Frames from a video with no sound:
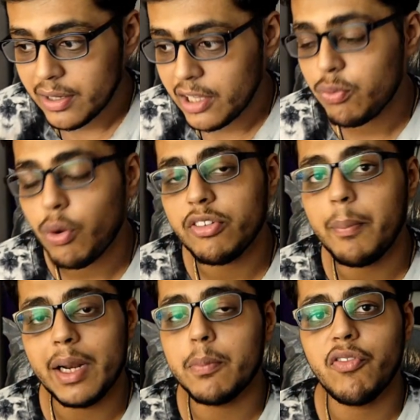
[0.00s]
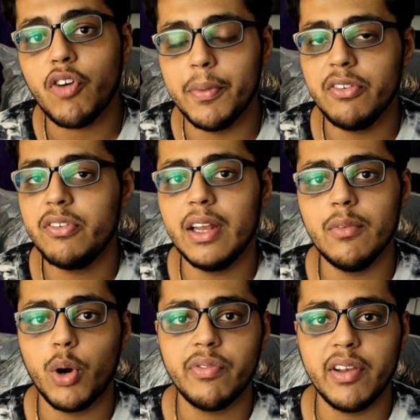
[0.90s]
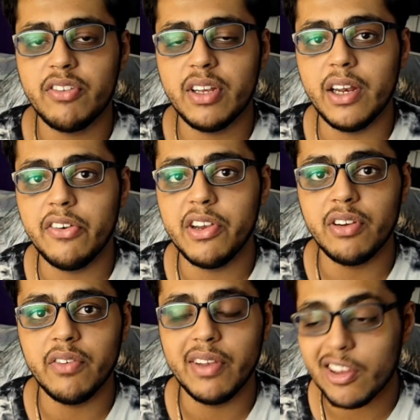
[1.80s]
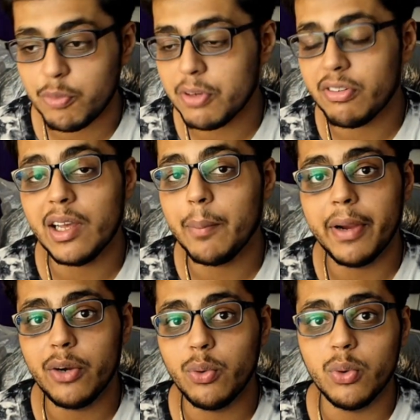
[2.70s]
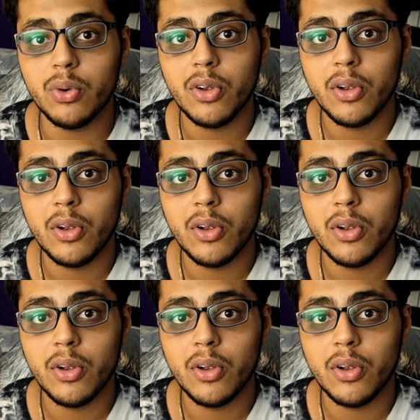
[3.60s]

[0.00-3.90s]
This was a better performance than what we have seen in recent weeks, especially compared to